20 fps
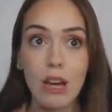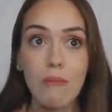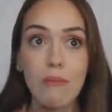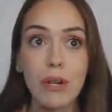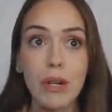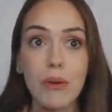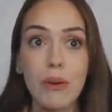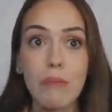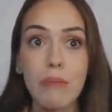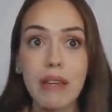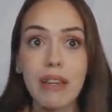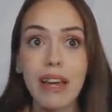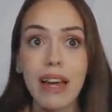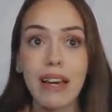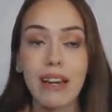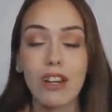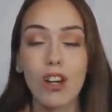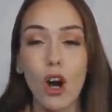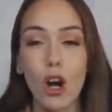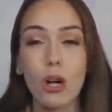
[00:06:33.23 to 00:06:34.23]
but it would be
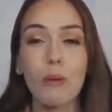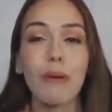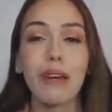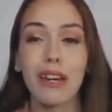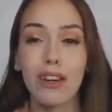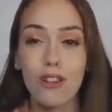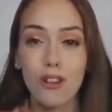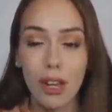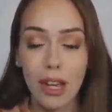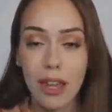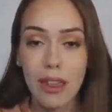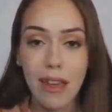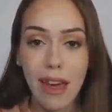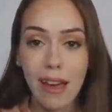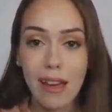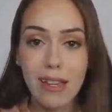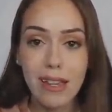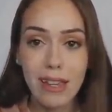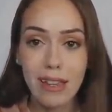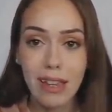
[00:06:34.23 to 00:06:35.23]
like garbage, like
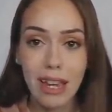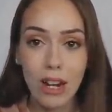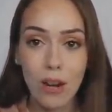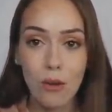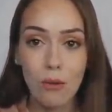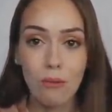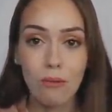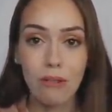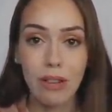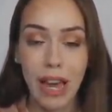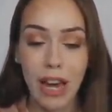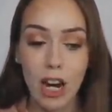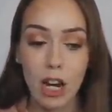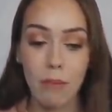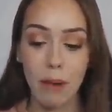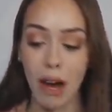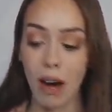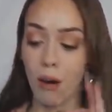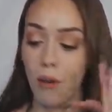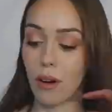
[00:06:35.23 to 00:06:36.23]
things that they don't care
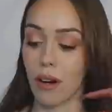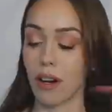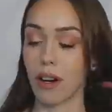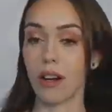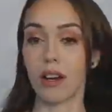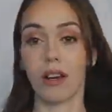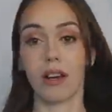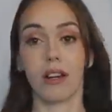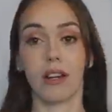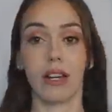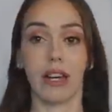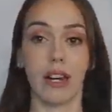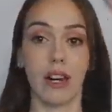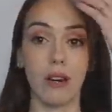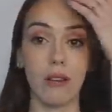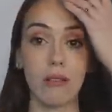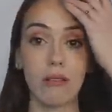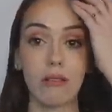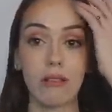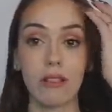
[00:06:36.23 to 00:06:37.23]
about, you
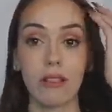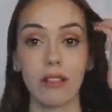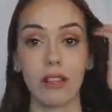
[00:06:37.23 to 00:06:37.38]
know?